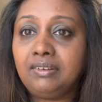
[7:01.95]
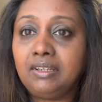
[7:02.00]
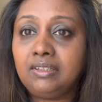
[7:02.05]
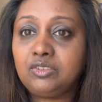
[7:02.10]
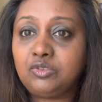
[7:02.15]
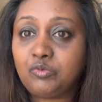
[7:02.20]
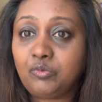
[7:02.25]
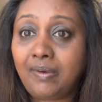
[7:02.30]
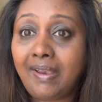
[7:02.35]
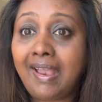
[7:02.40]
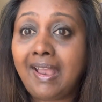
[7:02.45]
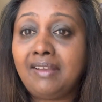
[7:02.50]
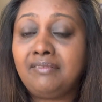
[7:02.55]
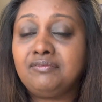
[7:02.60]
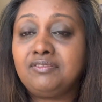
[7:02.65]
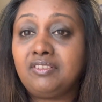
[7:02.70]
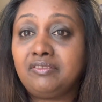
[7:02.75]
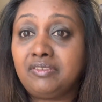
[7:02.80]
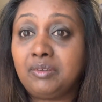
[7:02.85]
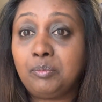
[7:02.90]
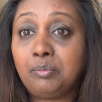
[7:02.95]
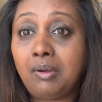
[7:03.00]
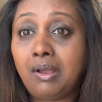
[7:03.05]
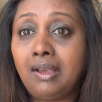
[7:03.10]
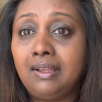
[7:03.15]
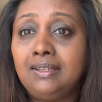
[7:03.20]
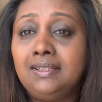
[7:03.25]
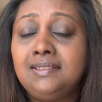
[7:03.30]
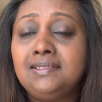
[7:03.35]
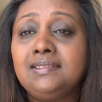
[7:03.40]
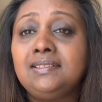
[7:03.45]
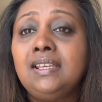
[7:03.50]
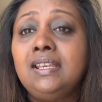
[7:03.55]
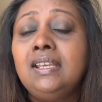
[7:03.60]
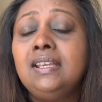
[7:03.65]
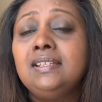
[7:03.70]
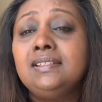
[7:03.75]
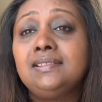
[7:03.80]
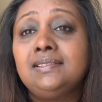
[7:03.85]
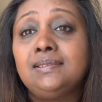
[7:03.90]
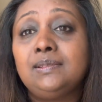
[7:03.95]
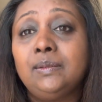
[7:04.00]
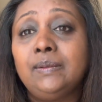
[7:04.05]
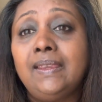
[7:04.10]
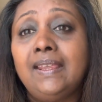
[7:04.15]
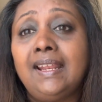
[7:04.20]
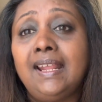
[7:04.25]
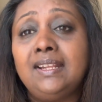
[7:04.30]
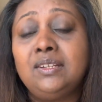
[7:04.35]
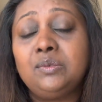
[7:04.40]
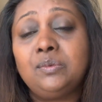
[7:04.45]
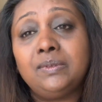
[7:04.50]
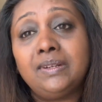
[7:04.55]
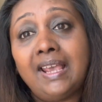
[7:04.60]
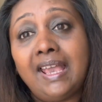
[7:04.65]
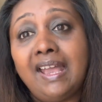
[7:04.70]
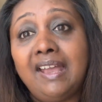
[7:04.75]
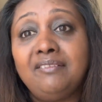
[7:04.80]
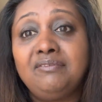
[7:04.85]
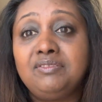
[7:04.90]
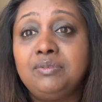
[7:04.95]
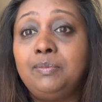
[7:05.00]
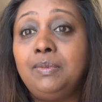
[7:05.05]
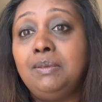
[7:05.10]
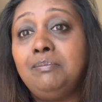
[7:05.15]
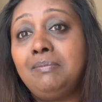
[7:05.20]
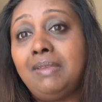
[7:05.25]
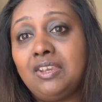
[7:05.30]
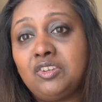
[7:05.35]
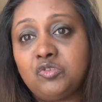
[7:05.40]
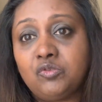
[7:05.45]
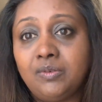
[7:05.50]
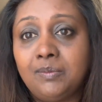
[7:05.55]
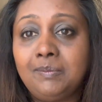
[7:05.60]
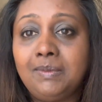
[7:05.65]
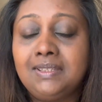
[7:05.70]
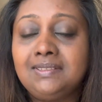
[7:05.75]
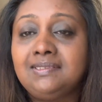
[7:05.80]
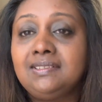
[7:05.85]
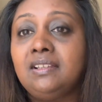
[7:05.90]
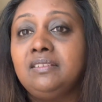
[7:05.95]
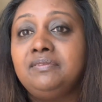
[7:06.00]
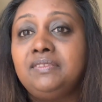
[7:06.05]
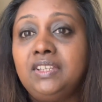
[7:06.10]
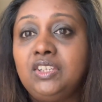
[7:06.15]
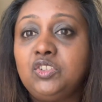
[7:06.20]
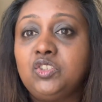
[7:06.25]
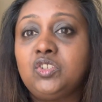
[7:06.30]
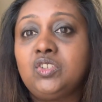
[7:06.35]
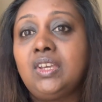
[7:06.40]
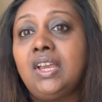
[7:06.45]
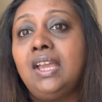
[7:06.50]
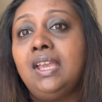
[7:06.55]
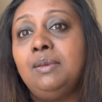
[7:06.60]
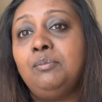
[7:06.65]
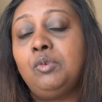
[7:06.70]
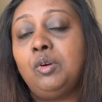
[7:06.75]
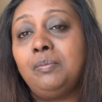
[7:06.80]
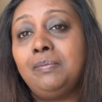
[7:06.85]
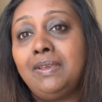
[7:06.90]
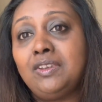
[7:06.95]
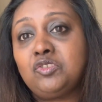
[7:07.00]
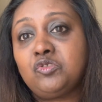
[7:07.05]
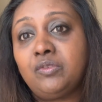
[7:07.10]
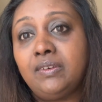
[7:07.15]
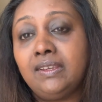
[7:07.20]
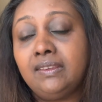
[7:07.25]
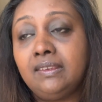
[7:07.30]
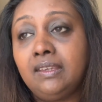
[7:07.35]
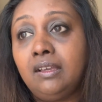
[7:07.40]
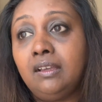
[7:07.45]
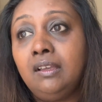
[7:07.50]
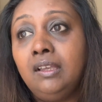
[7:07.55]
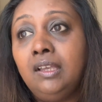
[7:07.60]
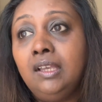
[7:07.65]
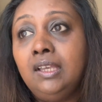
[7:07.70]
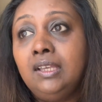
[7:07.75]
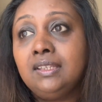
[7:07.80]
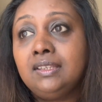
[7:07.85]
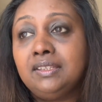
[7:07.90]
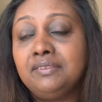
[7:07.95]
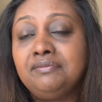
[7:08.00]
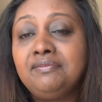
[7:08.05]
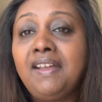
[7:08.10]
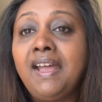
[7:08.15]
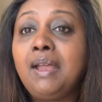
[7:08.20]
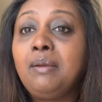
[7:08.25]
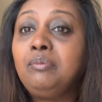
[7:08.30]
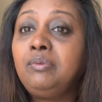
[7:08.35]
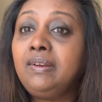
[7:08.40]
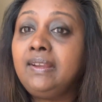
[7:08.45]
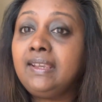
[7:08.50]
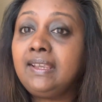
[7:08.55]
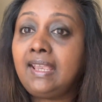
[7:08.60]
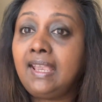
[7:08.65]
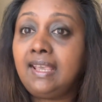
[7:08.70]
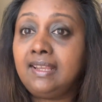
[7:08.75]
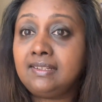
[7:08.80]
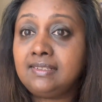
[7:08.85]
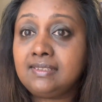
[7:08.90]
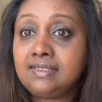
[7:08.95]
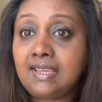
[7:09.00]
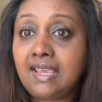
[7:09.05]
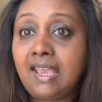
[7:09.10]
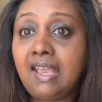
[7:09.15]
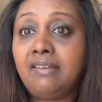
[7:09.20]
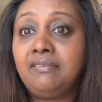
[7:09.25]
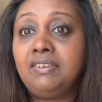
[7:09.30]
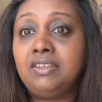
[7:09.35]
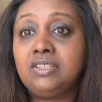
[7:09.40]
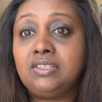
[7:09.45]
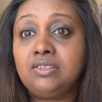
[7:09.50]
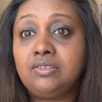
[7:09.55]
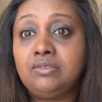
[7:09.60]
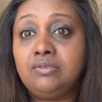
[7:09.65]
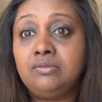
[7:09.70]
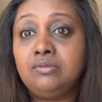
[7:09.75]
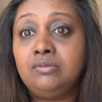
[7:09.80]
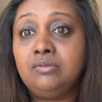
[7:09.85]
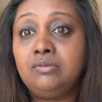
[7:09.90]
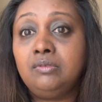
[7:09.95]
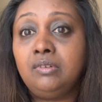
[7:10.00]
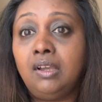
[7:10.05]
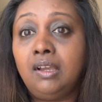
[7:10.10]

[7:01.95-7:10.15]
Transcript: a draft of the bodice, so that I don't have to be measuring myself each time, or measuring the fabric and having to